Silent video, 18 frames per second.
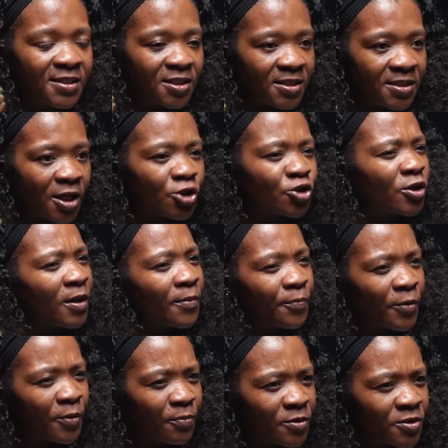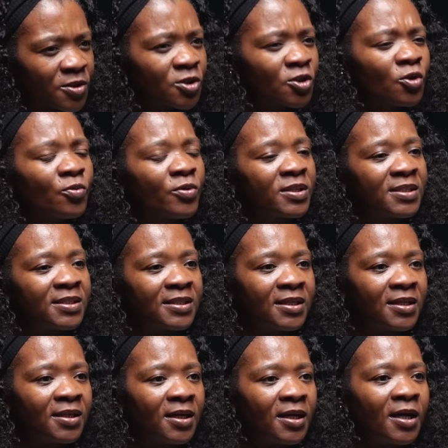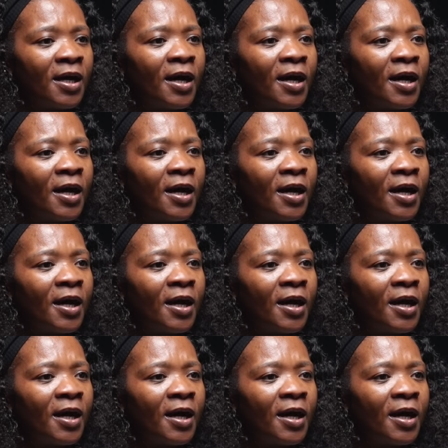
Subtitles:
sexual promiscuity,